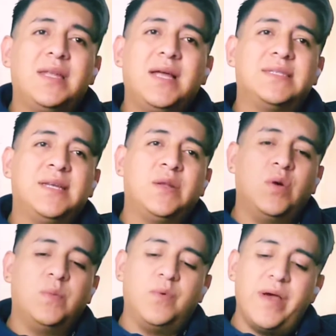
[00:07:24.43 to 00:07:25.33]
That's not
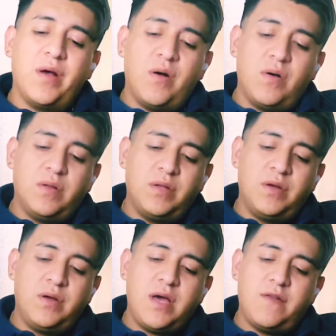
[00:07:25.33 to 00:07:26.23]
normal at all. You
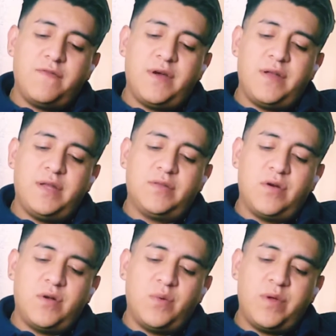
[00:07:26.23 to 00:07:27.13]
know, how to find out the
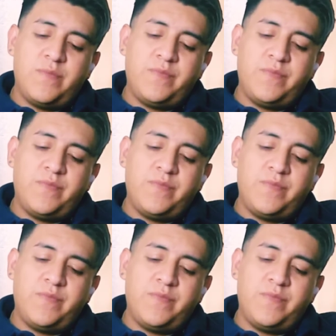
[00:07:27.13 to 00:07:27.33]
hard way.